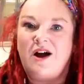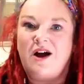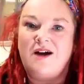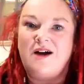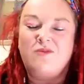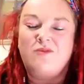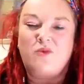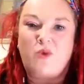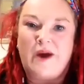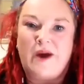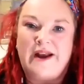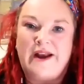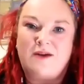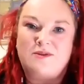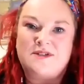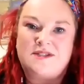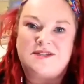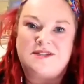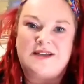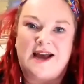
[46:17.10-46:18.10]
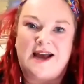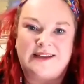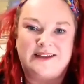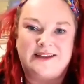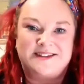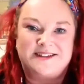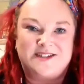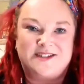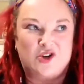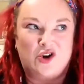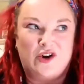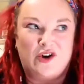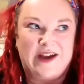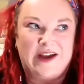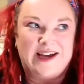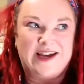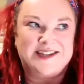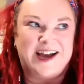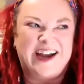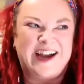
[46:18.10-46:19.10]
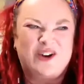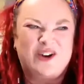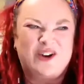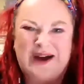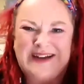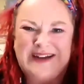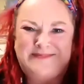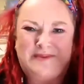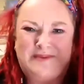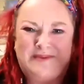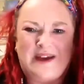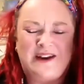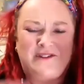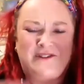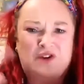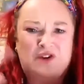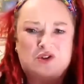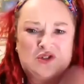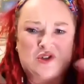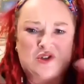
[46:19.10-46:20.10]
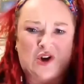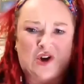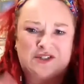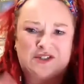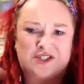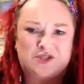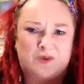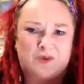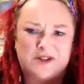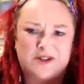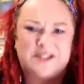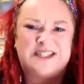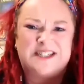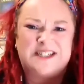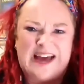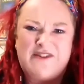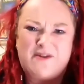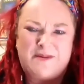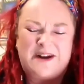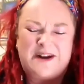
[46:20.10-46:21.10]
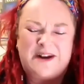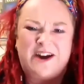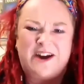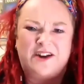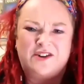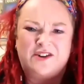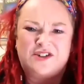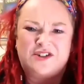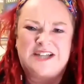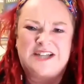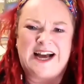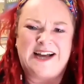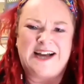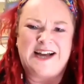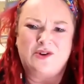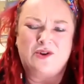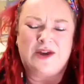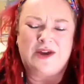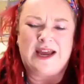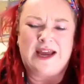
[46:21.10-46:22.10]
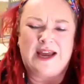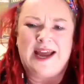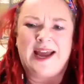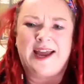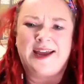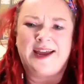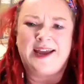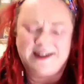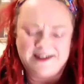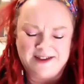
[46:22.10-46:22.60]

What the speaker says: When I was telling the stories, I know I put in a few Scottish words. Did everybody understand okay?